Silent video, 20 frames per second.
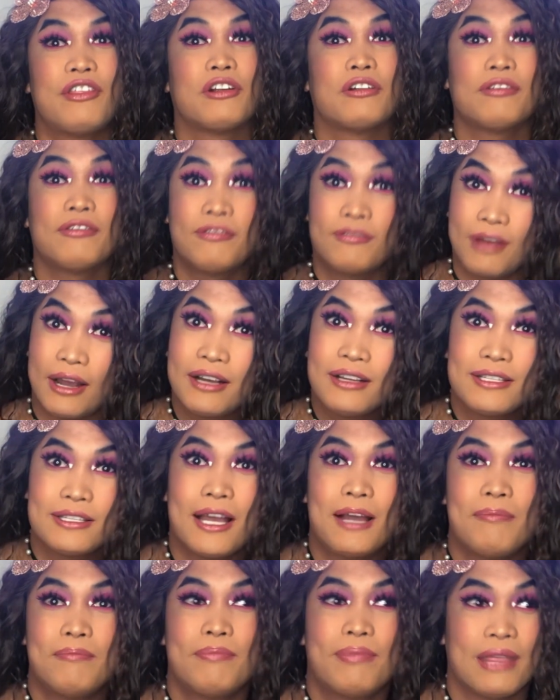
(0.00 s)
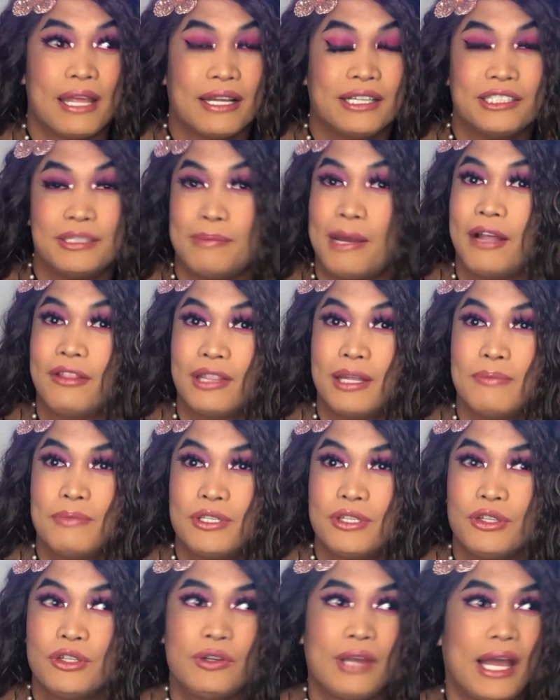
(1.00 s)
their fucked up things about them
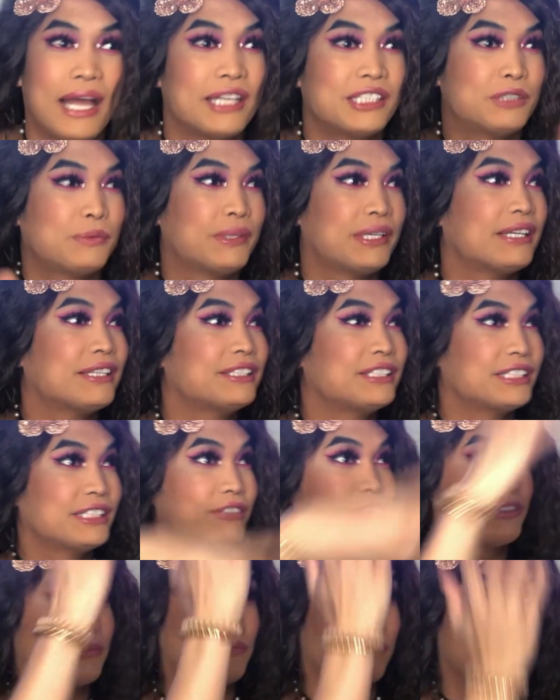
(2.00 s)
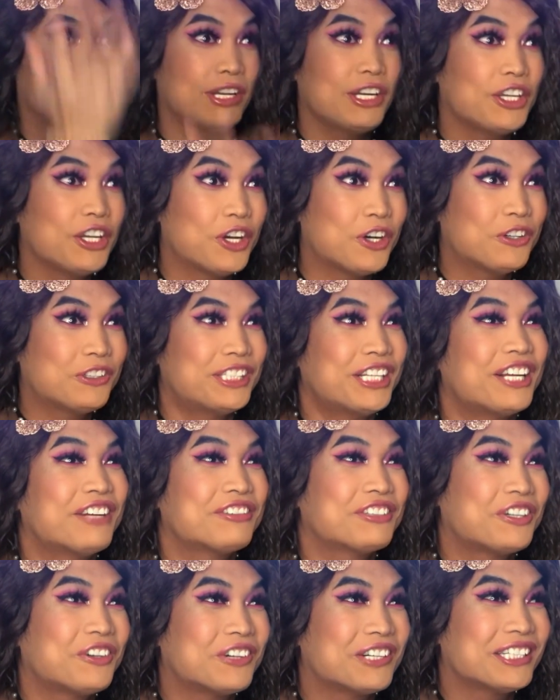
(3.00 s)
too, as we can see from videos,
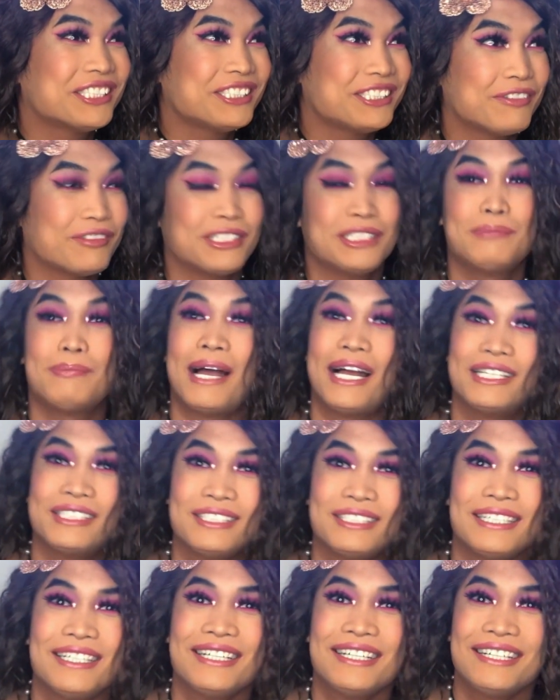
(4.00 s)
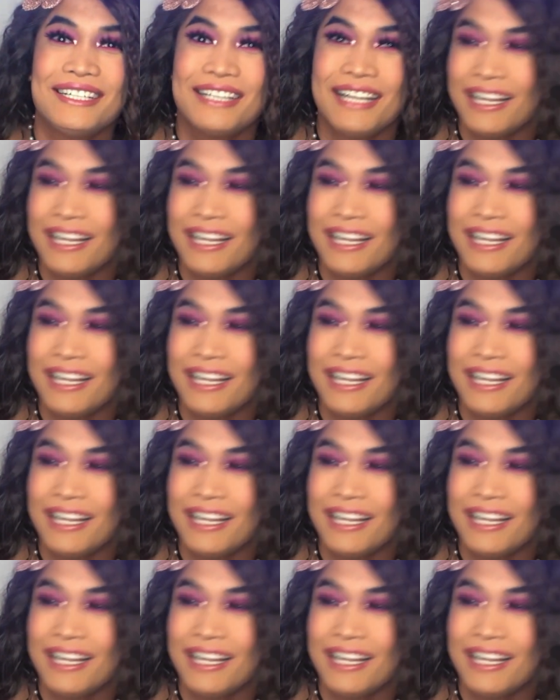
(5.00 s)
of course, of this past year.